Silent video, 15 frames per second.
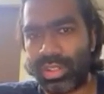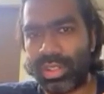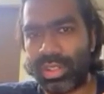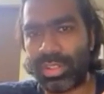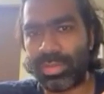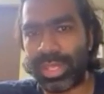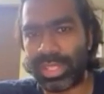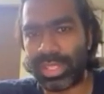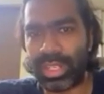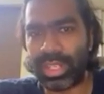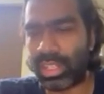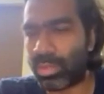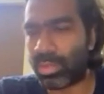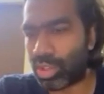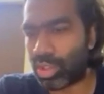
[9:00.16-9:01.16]
So, that's
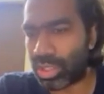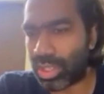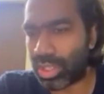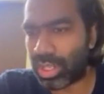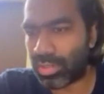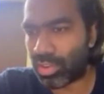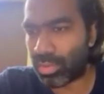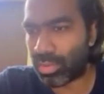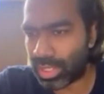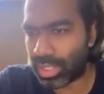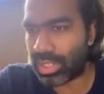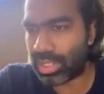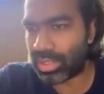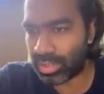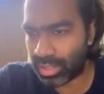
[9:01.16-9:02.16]
basically the botonear
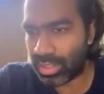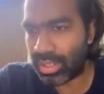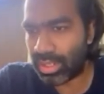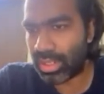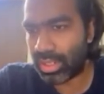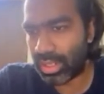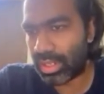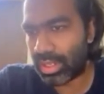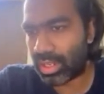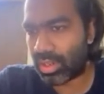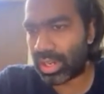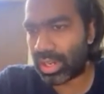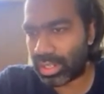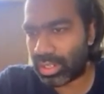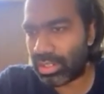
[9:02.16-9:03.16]
deformity. All
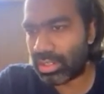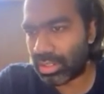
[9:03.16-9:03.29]
right.